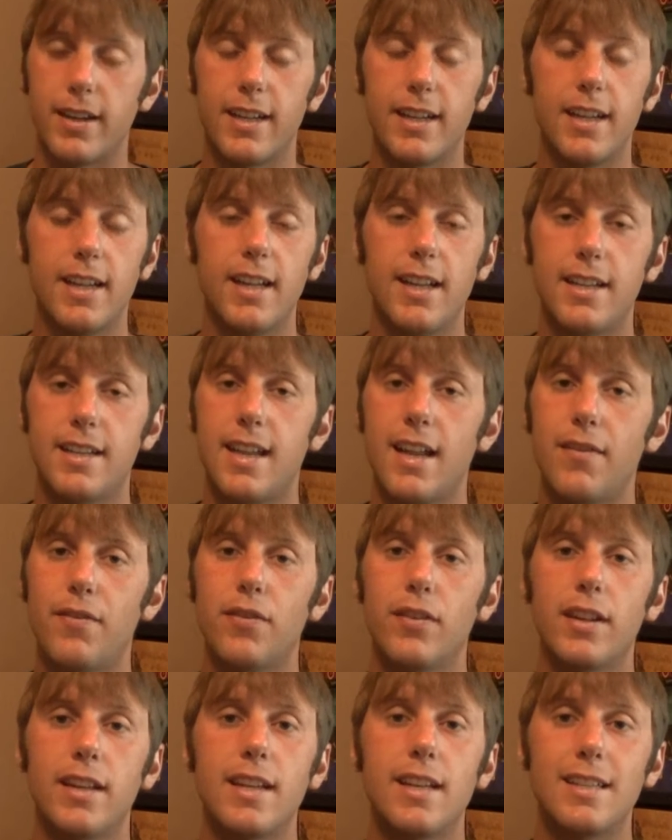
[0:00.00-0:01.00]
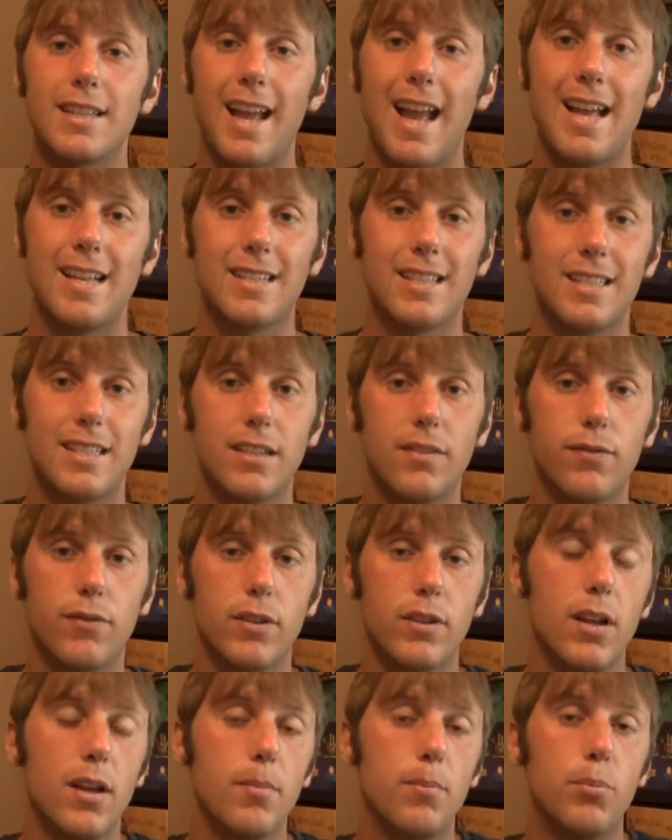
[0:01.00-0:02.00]
It definitely is. It has a
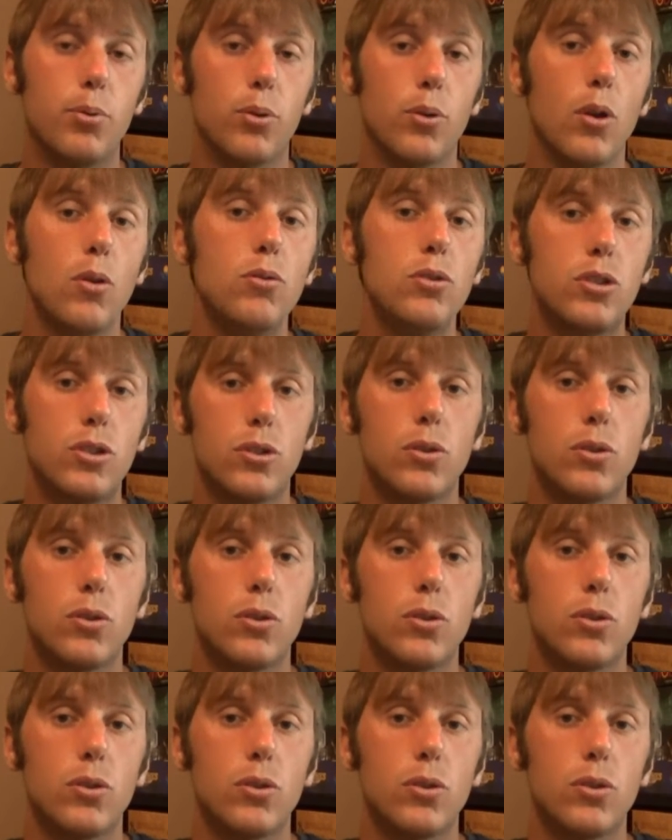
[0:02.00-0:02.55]
different approach